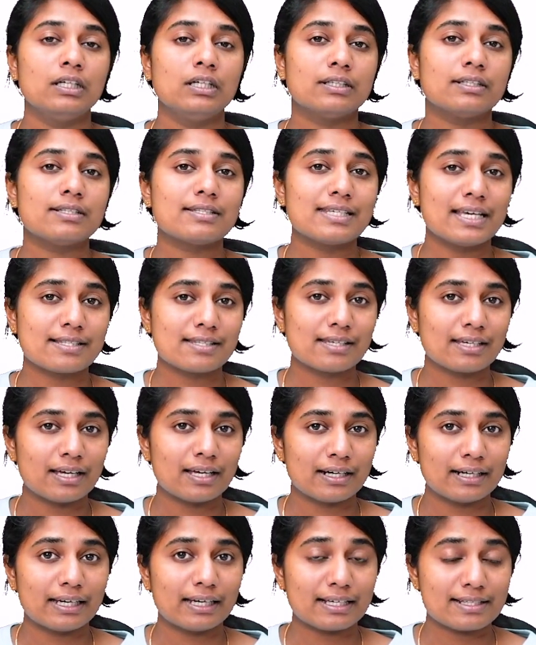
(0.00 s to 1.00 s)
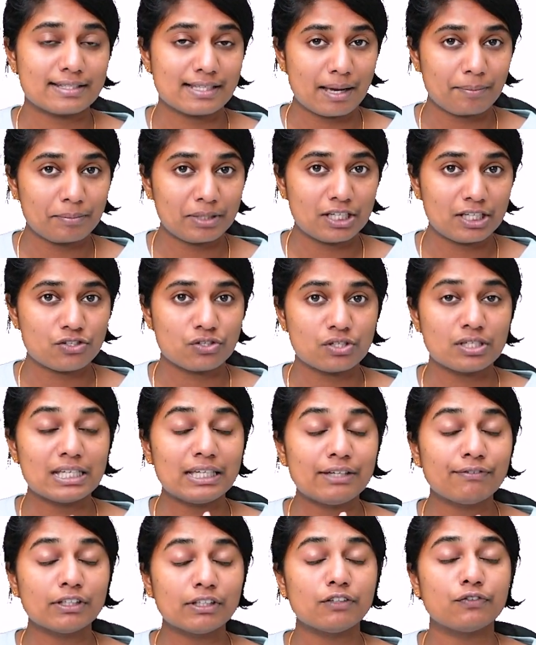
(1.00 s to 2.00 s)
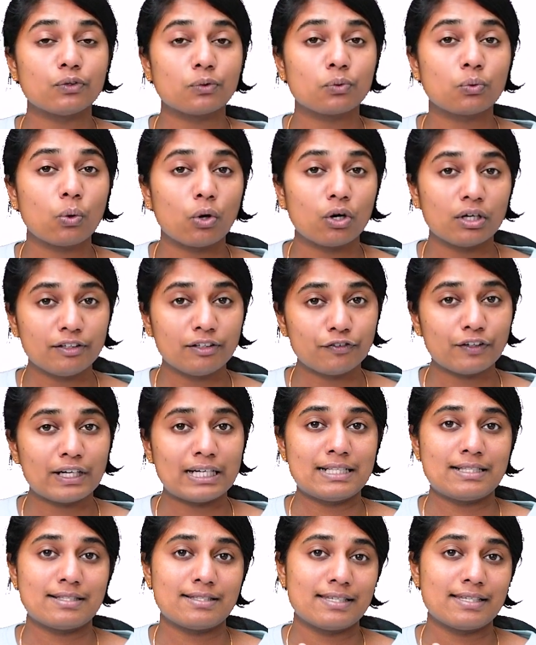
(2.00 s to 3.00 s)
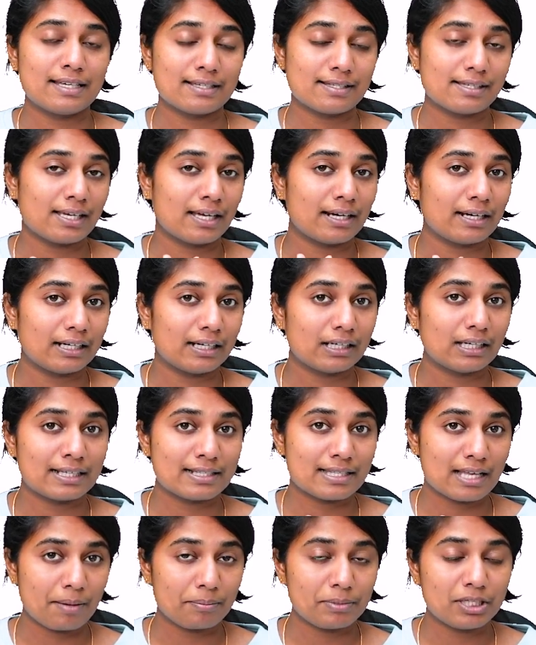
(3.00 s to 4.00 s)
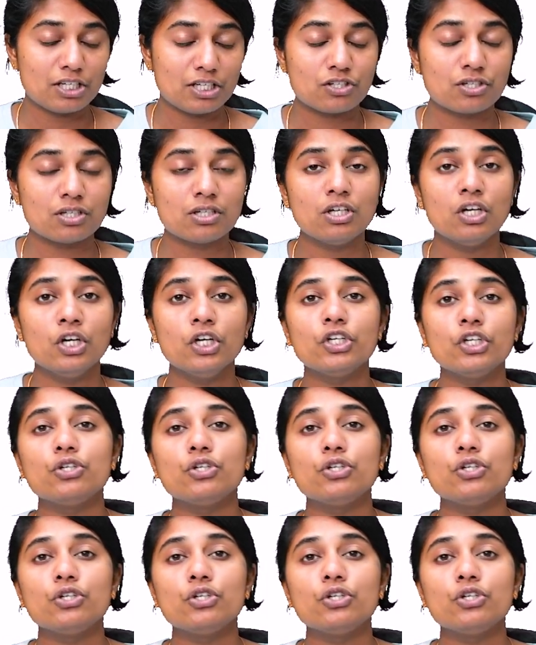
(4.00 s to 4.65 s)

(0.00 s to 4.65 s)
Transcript: the CSIR-NET examination, even if you qualified CSIR-NET examination,